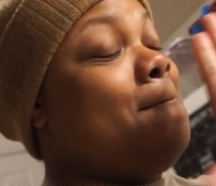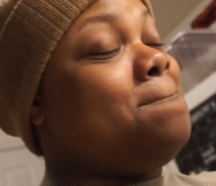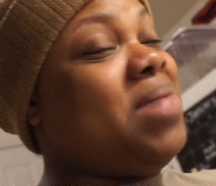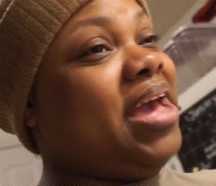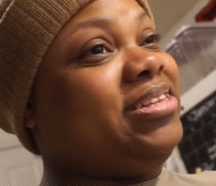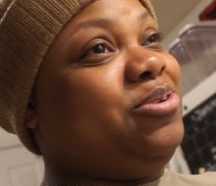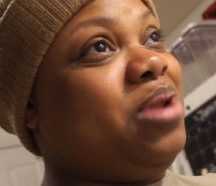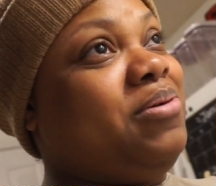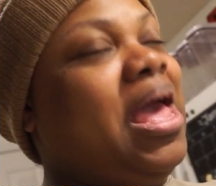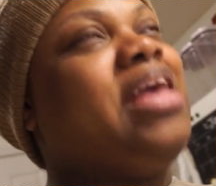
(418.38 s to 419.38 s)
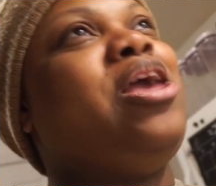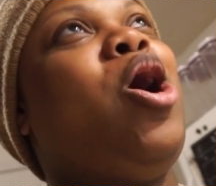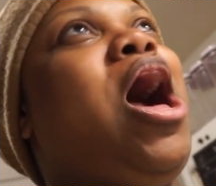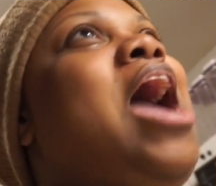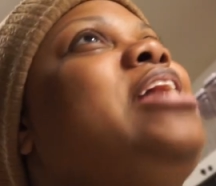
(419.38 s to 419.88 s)
Back to whatever.
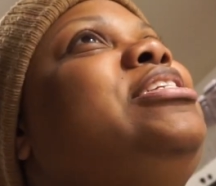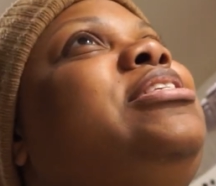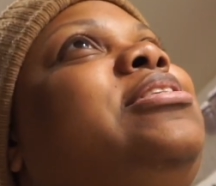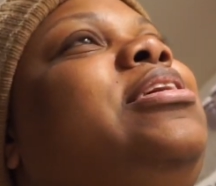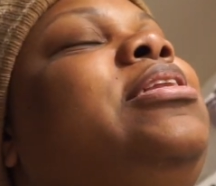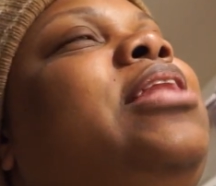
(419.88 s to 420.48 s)
Y'all, I just get